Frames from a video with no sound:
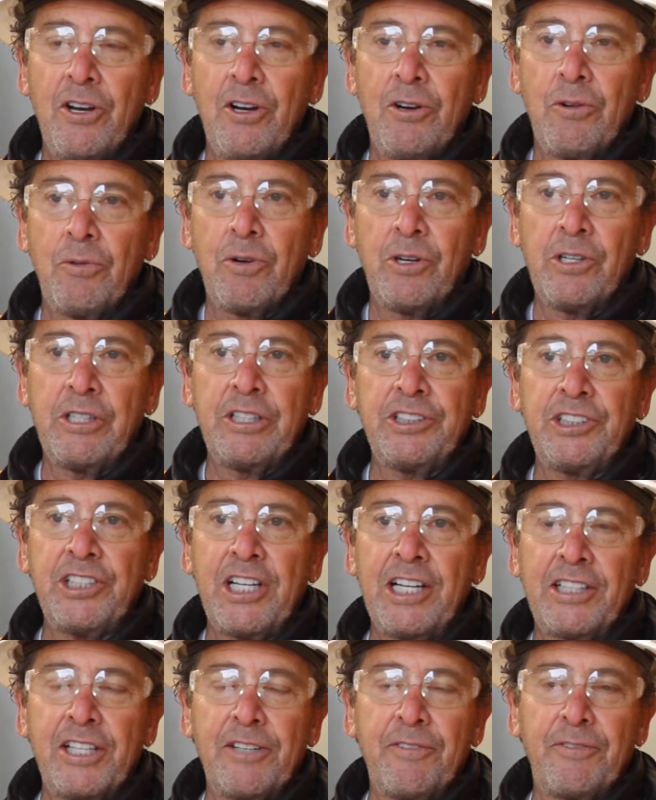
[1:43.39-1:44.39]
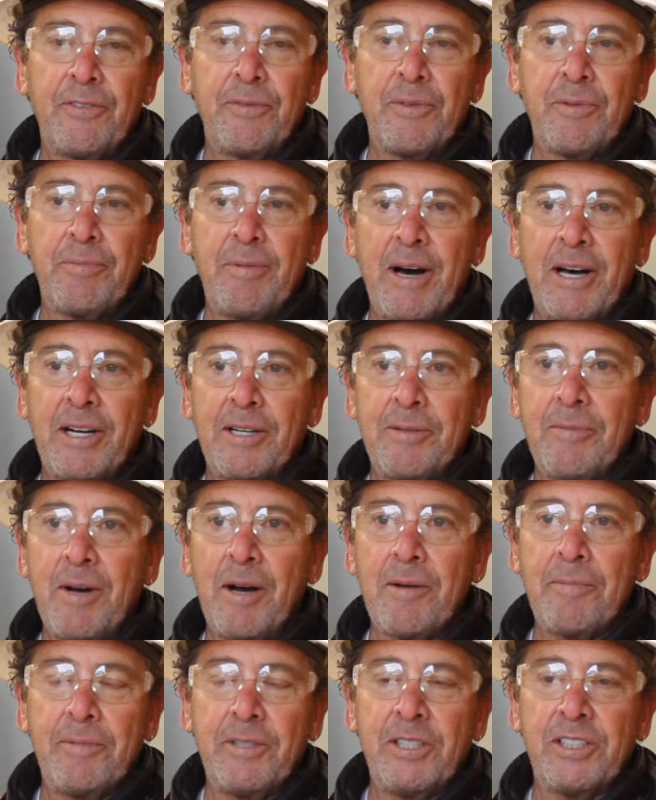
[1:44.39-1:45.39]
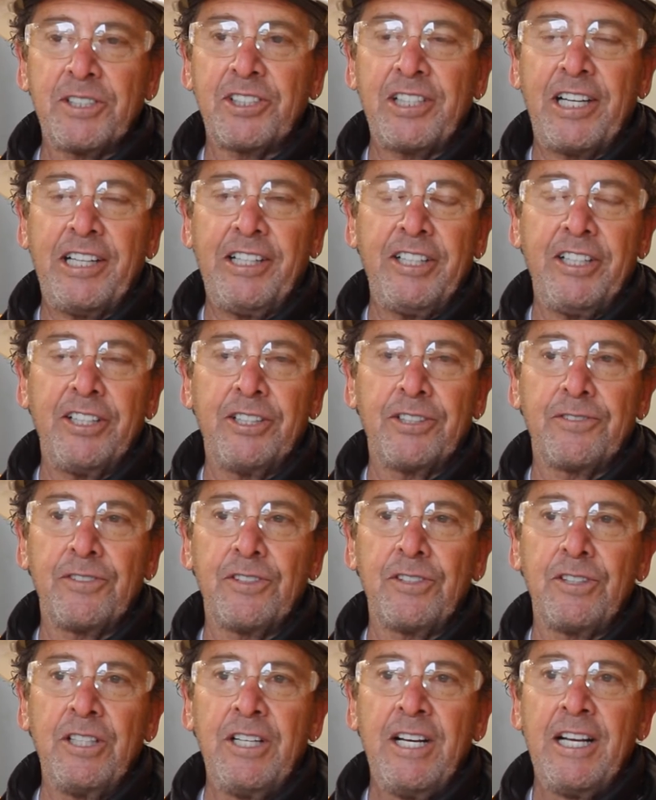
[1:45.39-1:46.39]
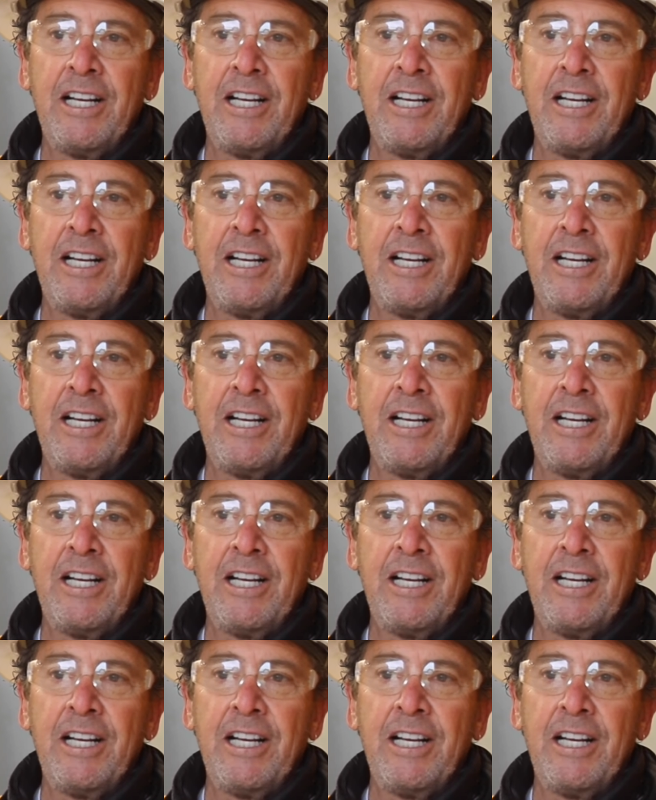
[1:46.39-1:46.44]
We're injecting from the bottom up in a sandy interval,